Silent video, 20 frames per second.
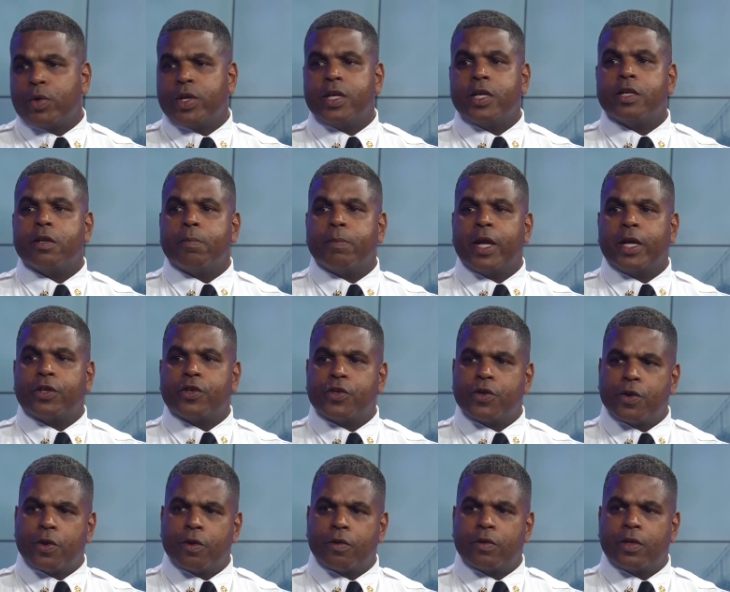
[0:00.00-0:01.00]
We need to make
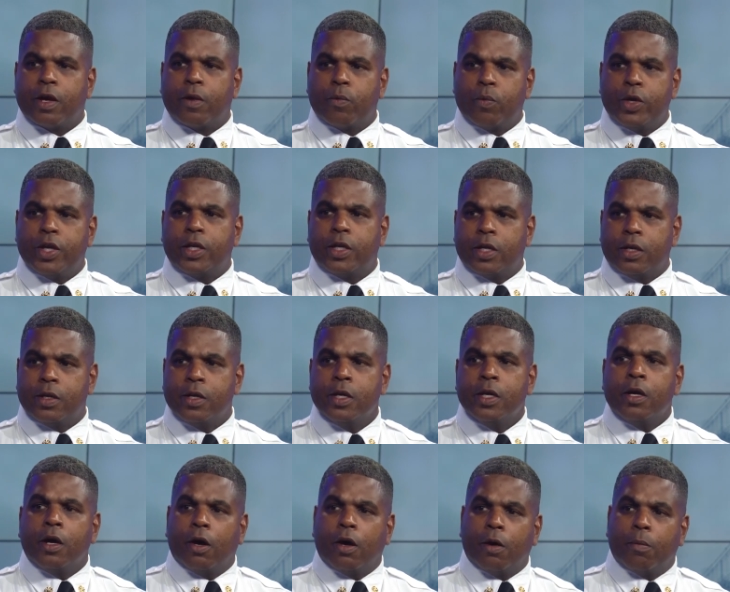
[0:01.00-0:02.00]
sure that we can
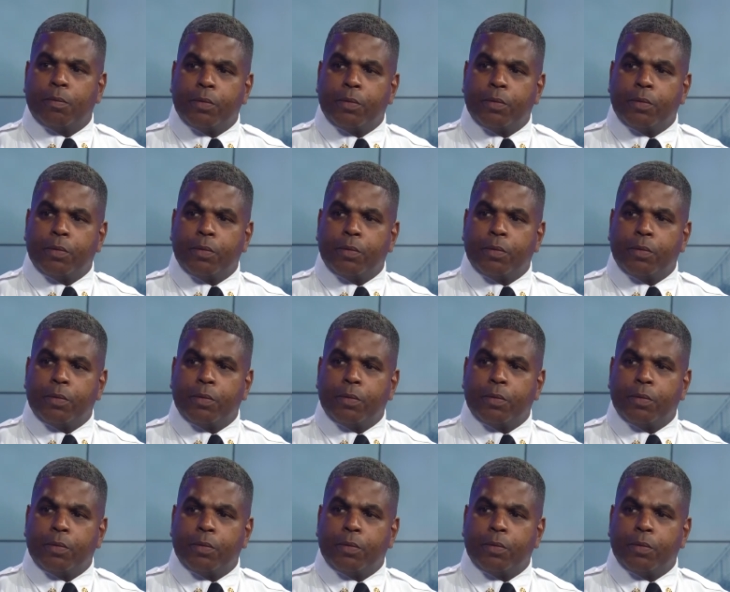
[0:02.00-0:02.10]
uh,